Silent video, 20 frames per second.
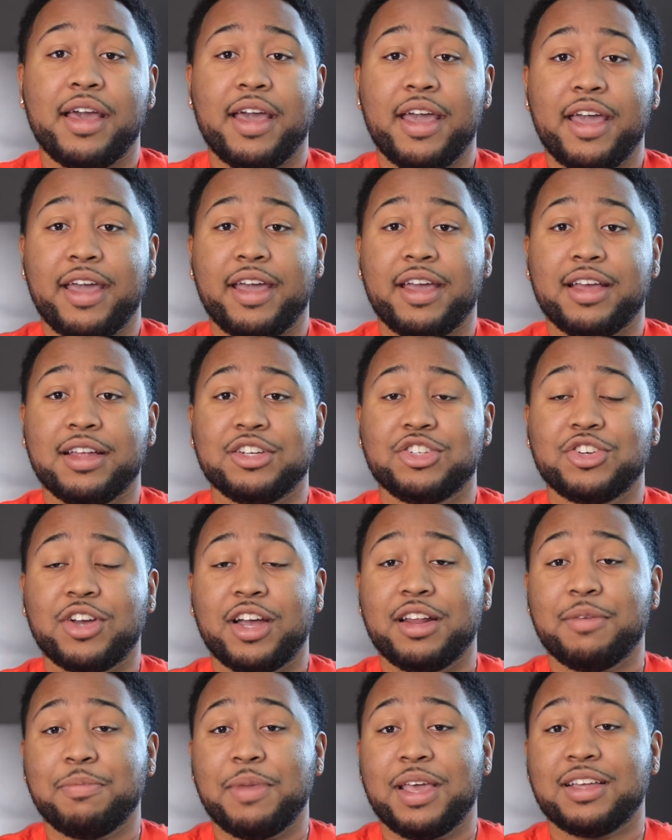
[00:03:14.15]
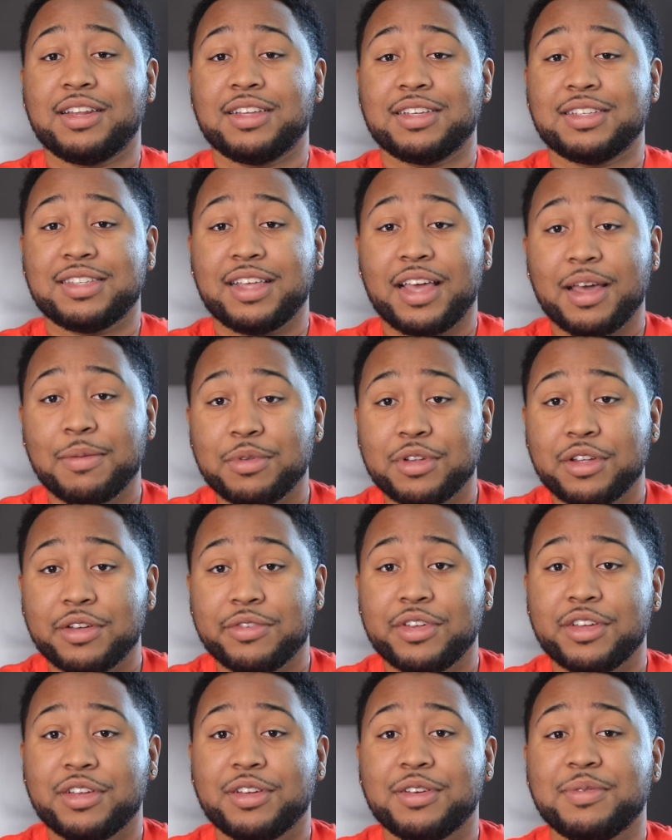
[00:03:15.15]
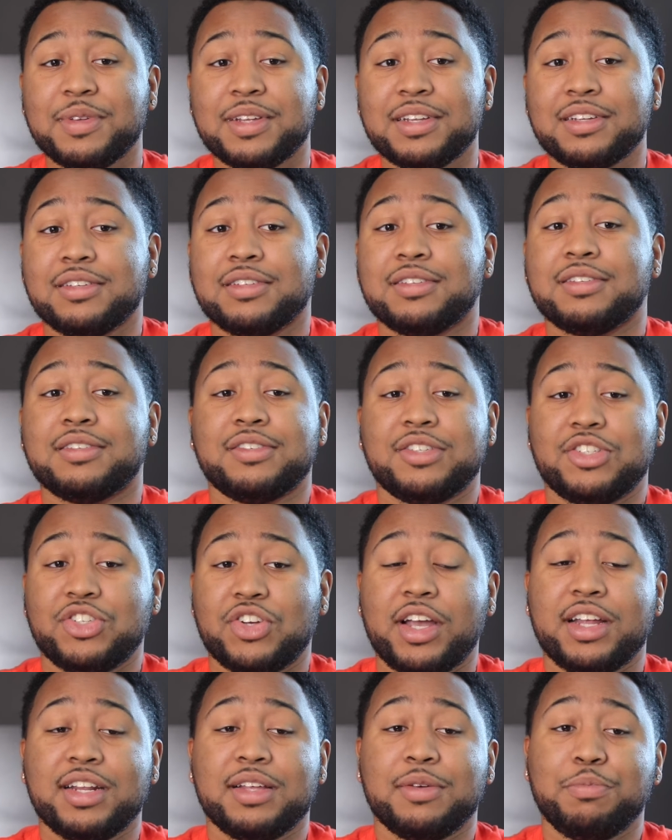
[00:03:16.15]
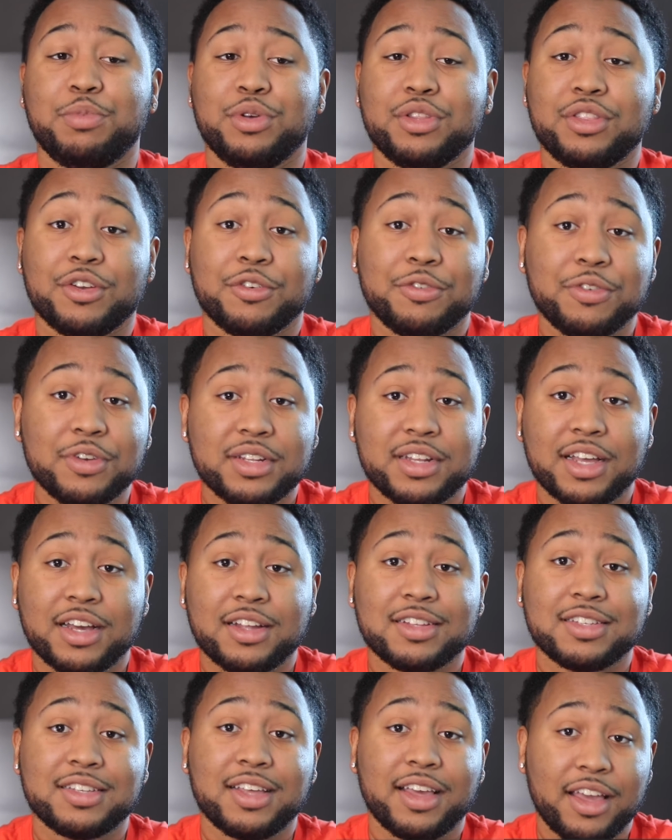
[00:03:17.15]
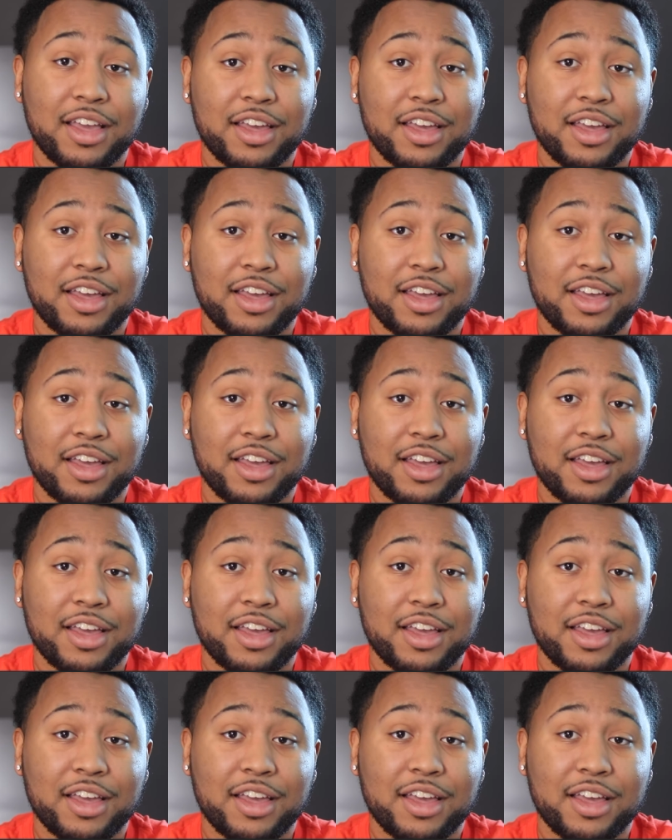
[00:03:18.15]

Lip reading: and trying to make an example of him and trying to put their foot down and say,